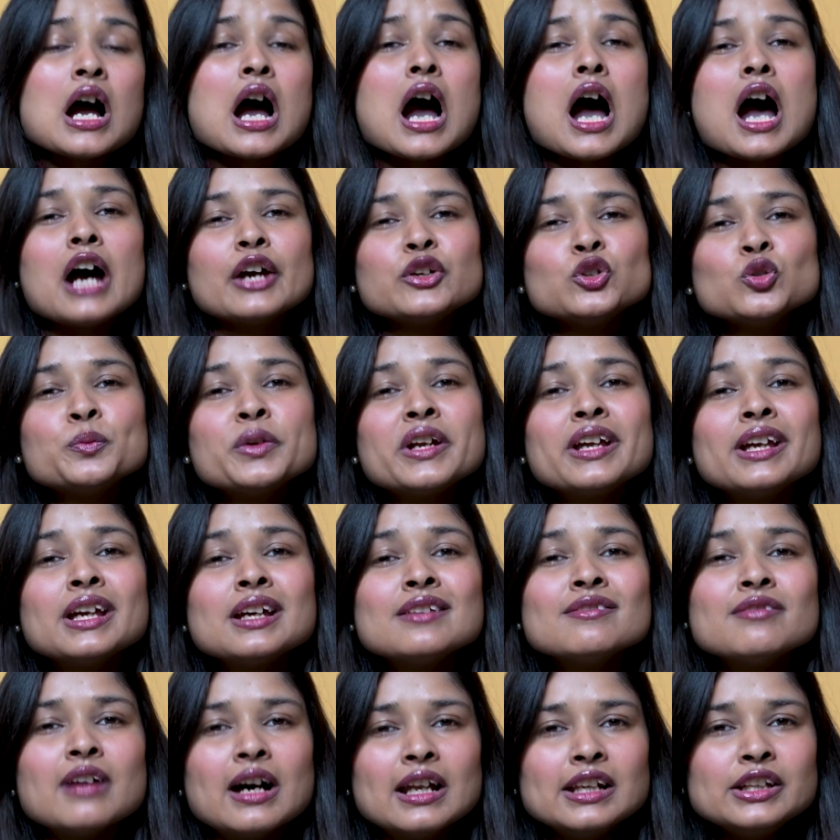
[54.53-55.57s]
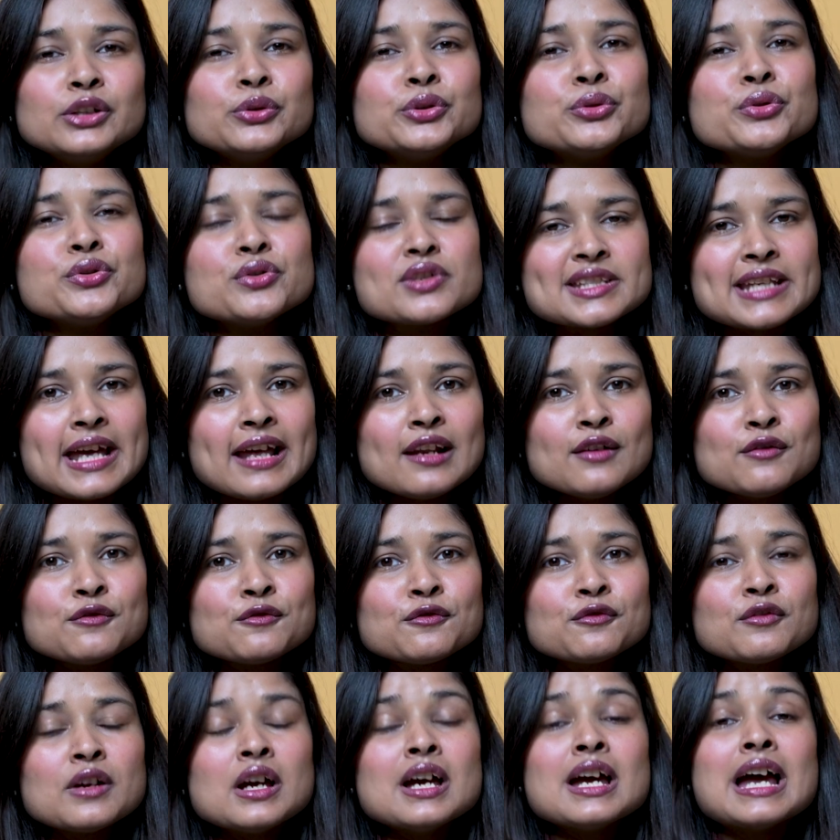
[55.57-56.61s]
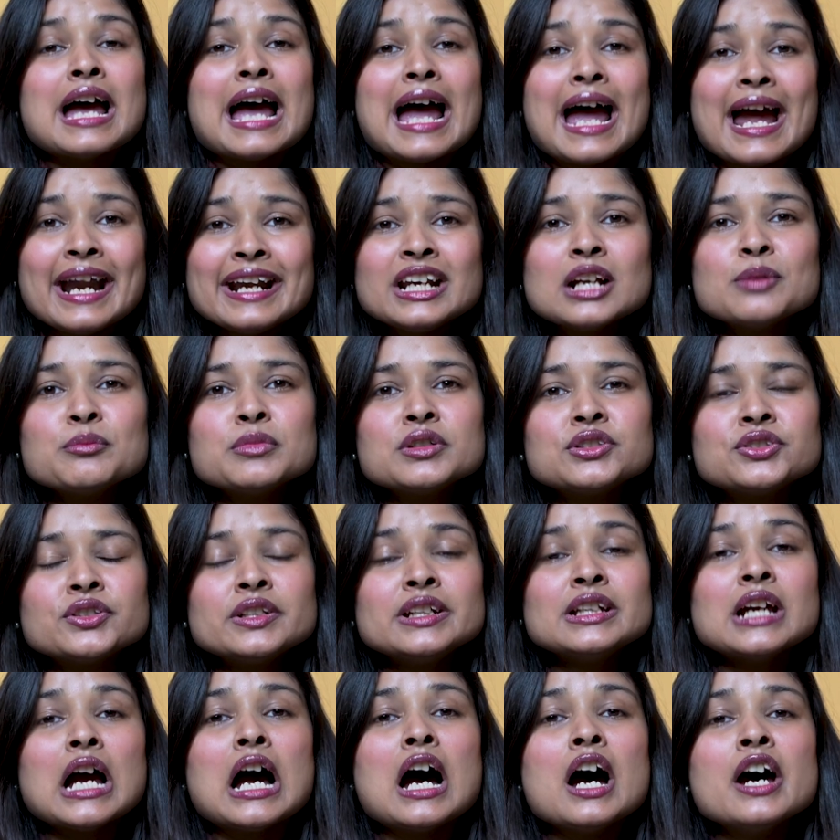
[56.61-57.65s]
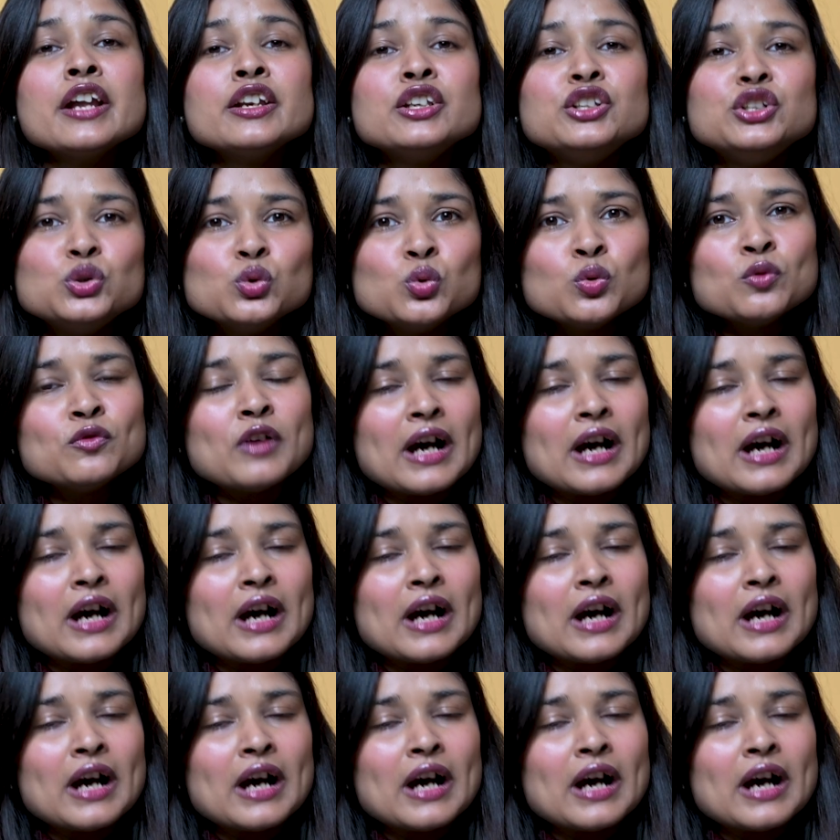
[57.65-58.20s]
Are you bringing value to yourself? And number three, are you